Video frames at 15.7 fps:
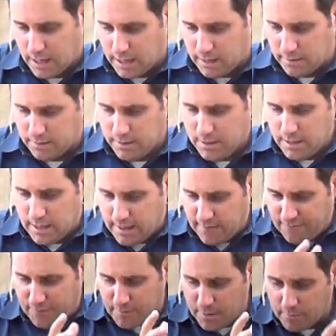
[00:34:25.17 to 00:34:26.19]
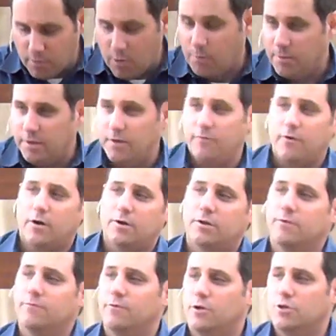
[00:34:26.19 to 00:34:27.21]
uh, uh, from the moment of
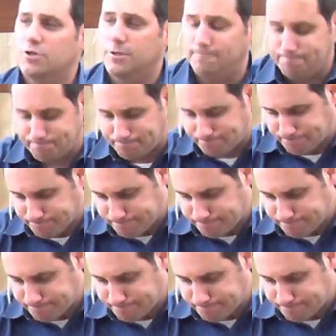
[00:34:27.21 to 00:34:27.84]
our conversion.